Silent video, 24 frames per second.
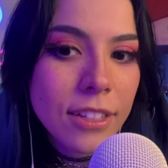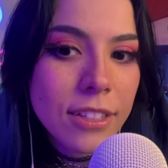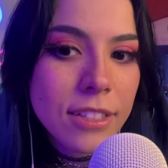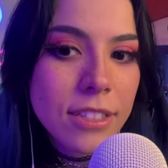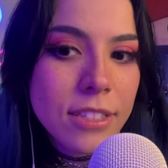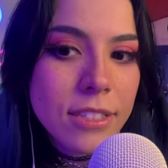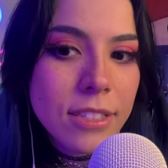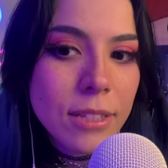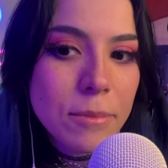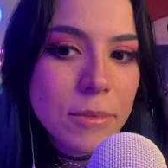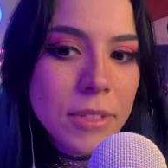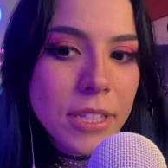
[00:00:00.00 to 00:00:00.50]

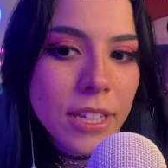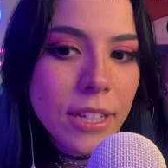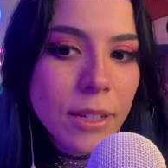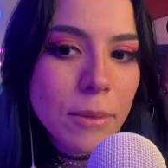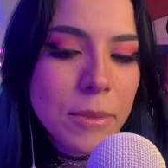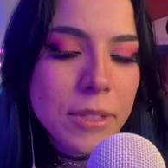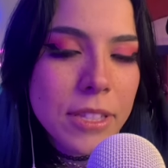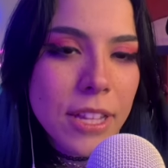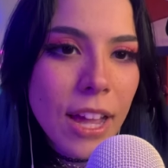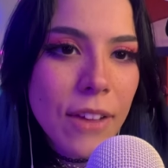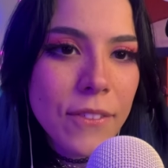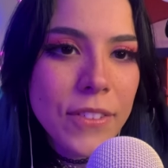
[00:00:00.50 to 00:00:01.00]

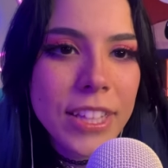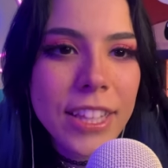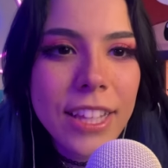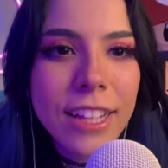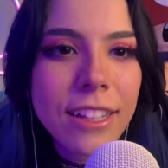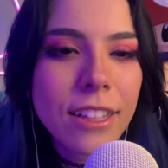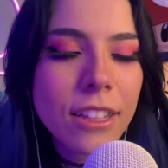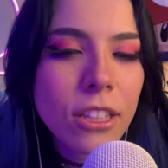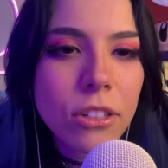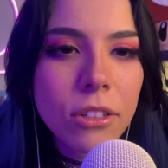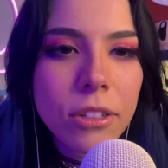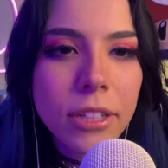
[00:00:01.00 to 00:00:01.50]
sometimes having like
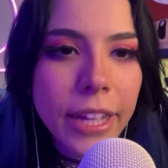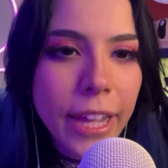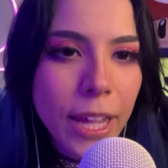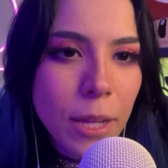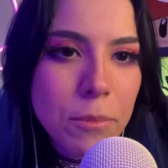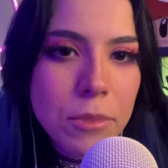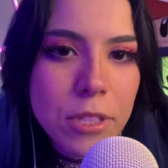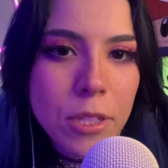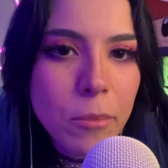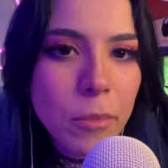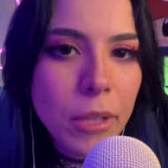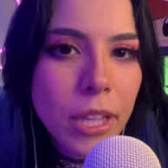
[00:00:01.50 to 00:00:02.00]
a little game
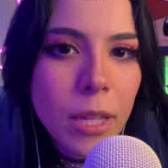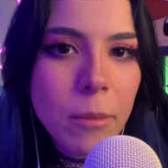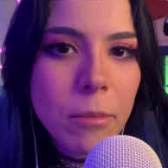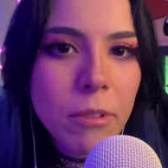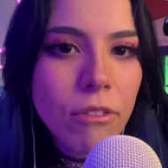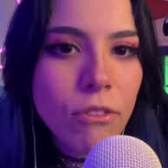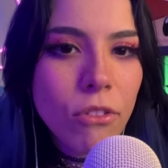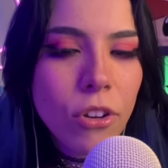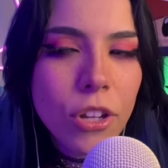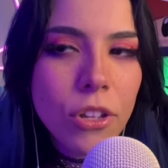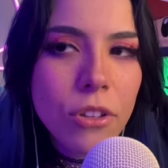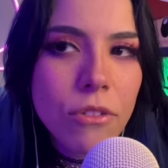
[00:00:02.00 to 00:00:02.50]
to play
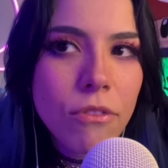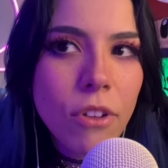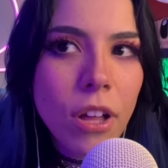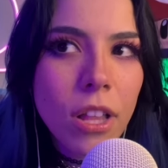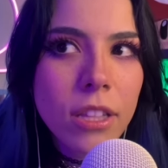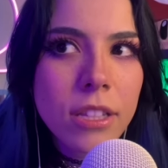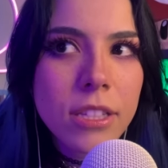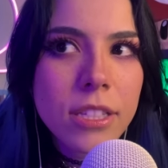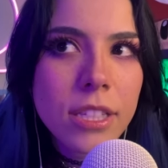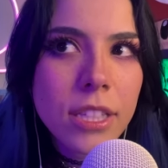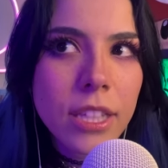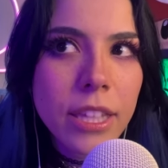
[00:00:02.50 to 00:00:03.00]
before you fall
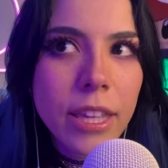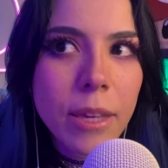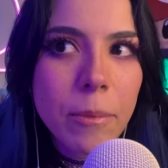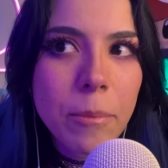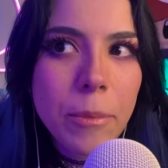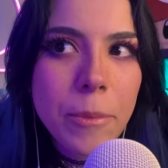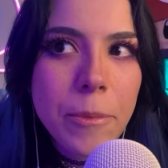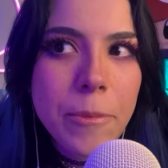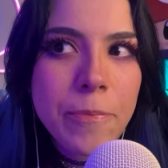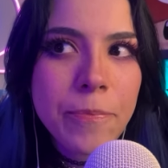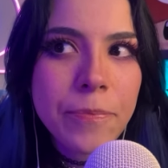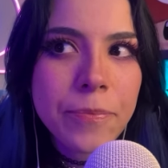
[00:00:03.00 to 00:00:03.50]
asleep
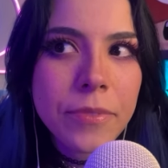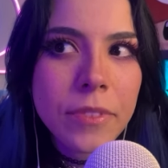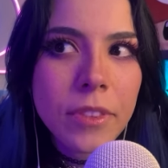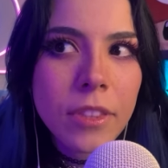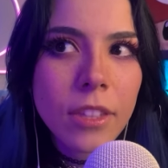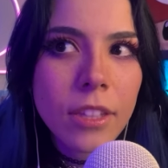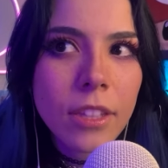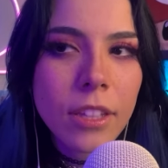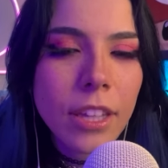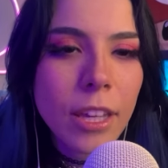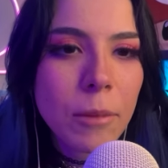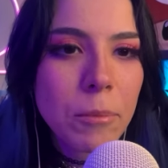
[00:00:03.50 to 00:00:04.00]

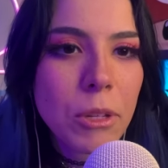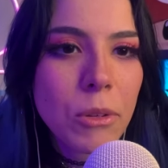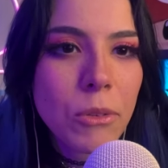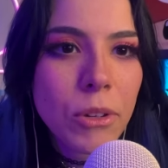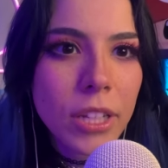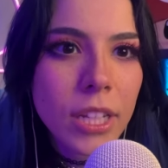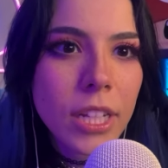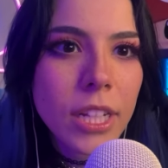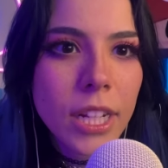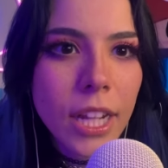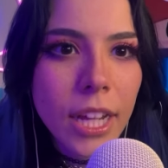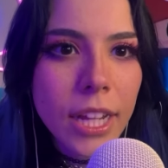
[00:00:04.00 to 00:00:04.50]
can be
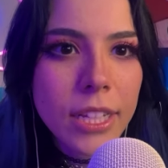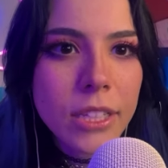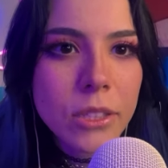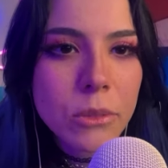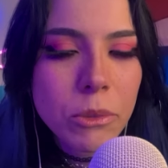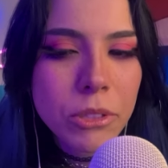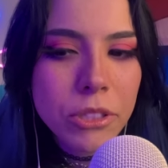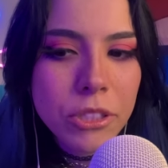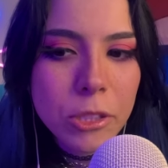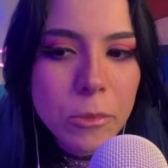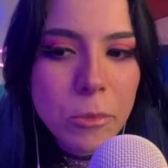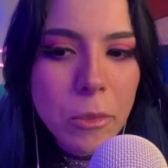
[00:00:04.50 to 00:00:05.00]
really nice,
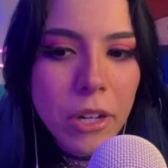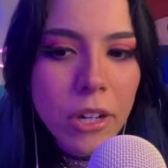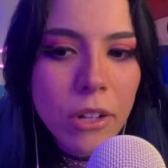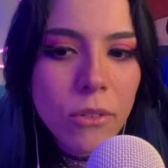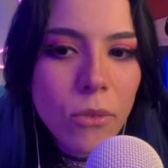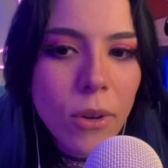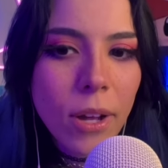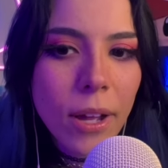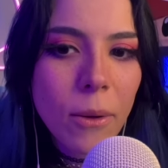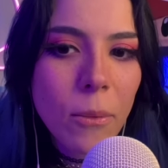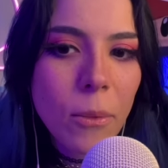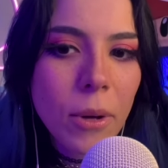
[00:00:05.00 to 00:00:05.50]
which is part of
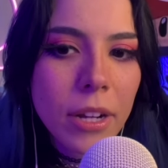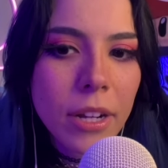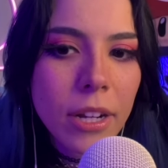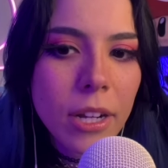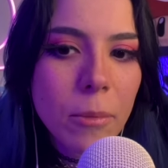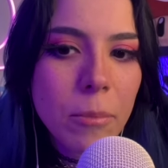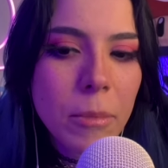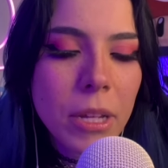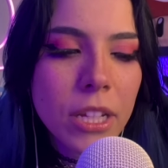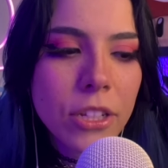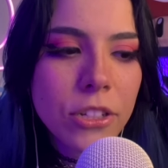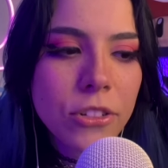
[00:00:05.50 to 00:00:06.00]
why I wanted
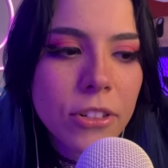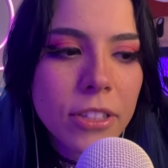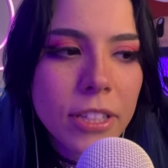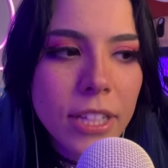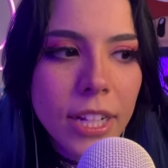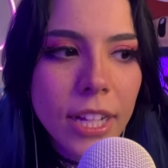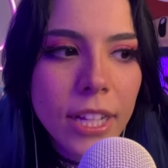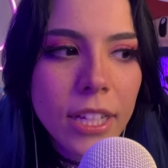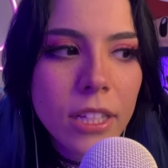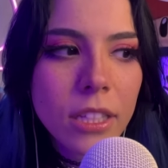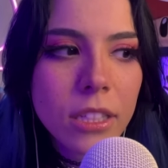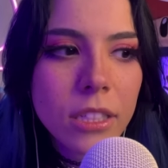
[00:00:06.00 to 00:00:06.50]
to make sure
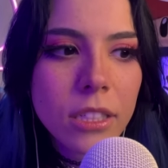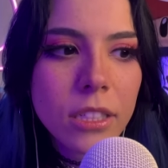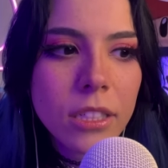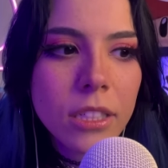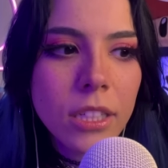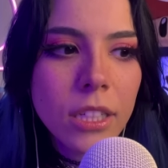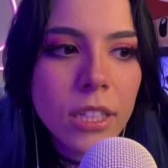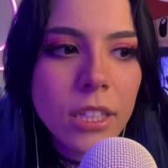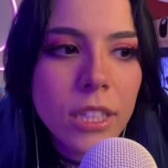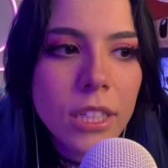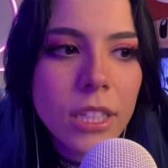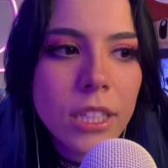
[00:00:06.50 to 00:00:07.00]
that I could
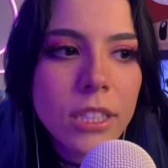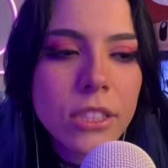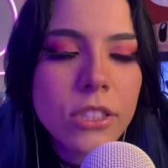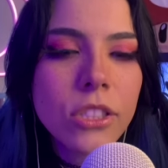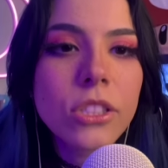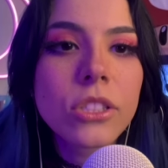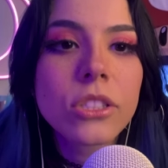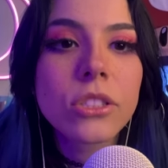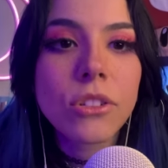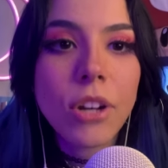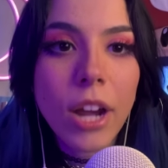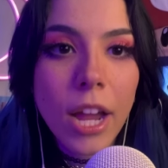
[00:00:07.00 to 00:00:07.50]

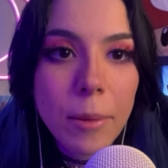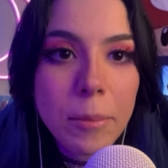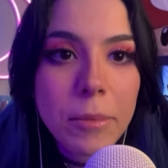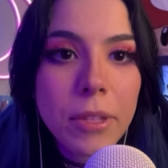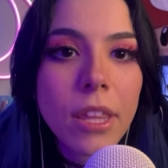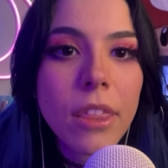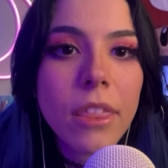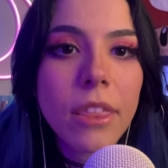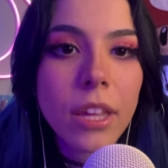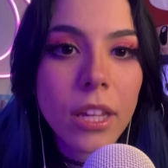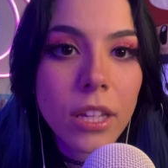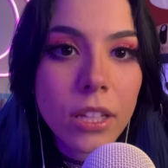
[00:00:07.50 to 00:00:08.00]
describe
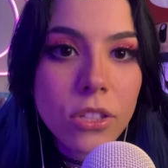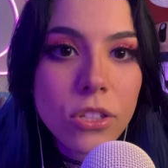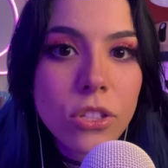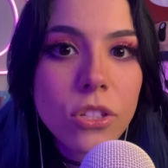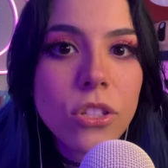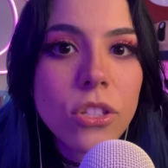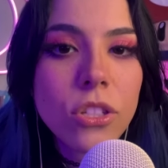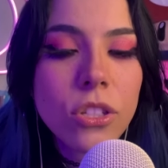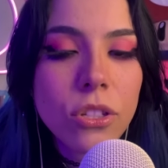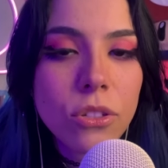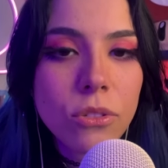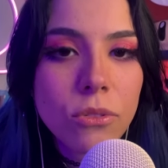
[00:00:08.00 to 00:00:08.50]
the things
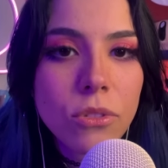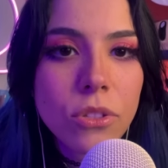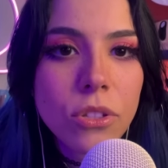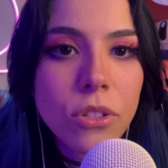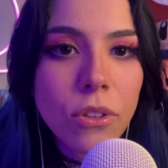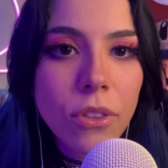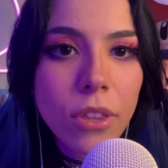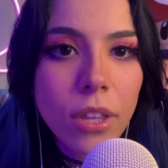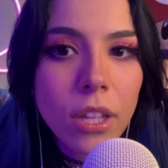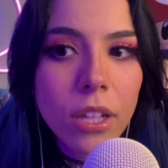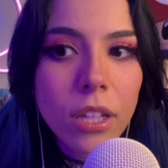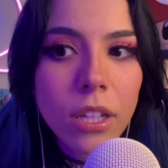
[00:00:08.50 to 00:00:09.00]
to you so
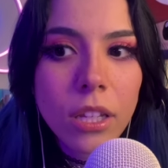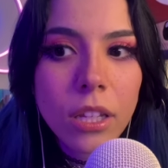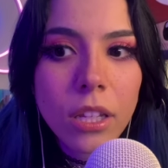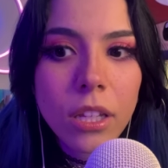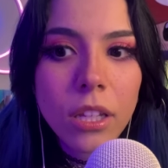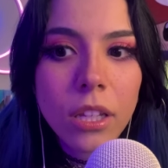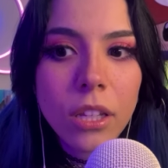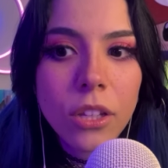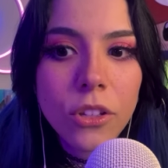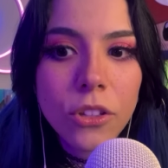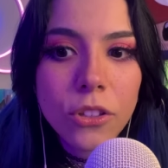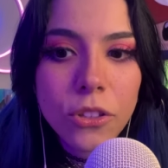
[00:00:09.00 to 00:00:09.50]
that
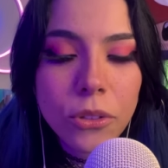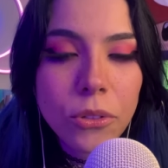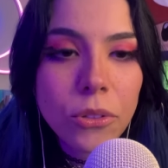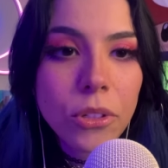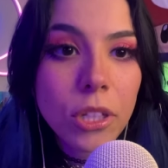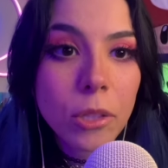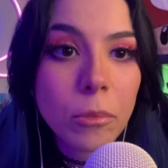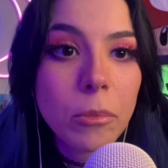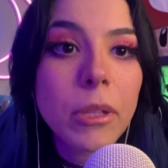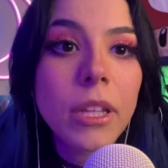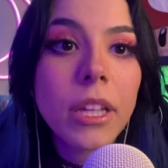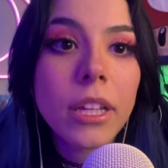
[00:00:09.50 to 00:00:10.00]
you
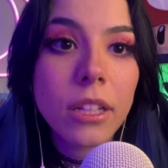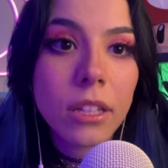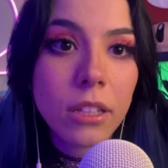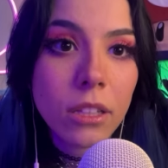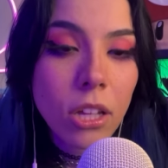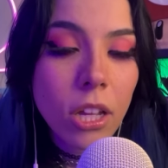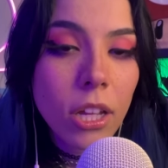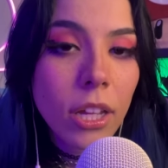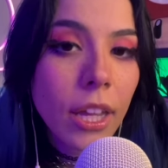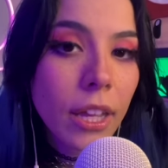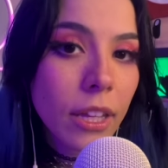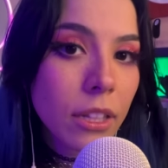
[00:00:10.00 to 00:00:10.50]
could play
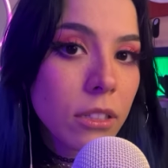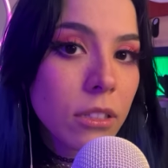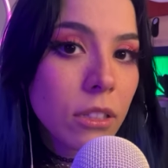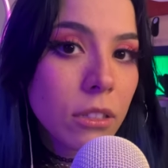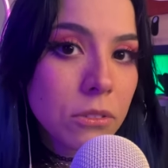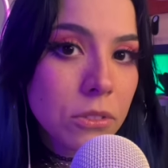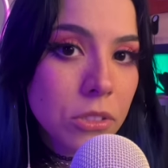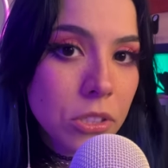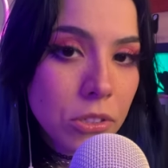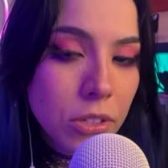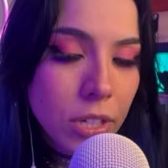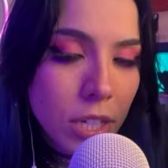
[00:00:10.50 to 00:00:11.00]
along and
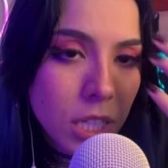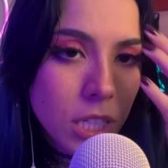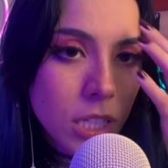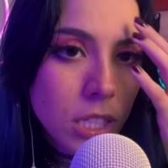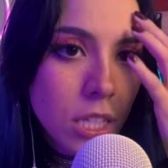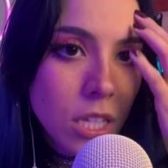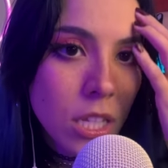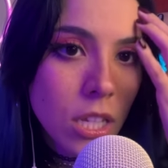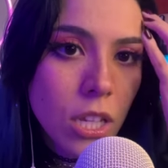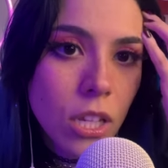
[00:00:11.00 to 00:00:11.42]
close your eyes.